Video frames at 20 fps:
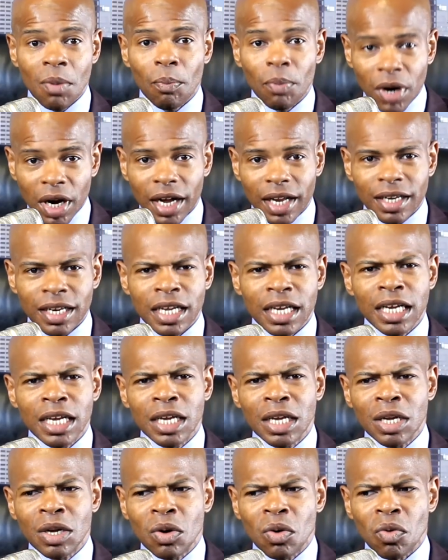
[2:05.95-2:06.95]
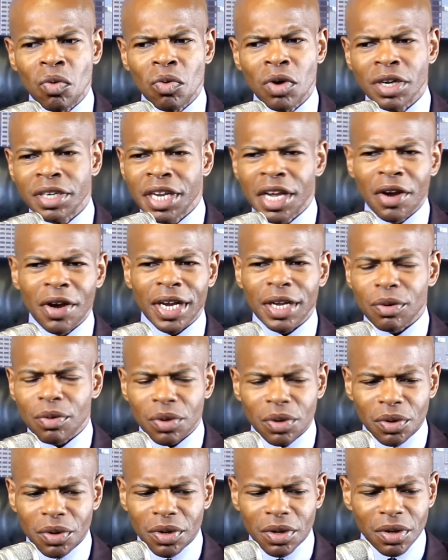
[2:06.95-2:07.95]
But, well,
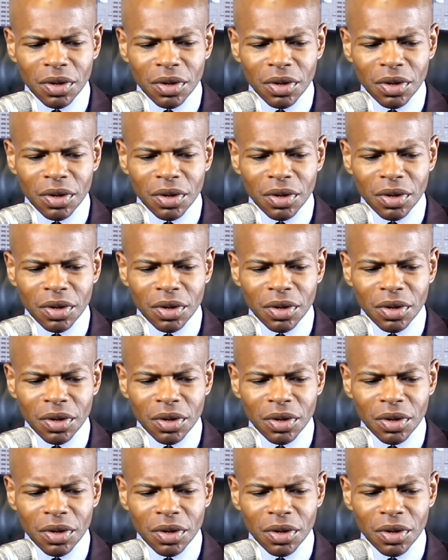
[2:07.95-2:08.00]
Deric,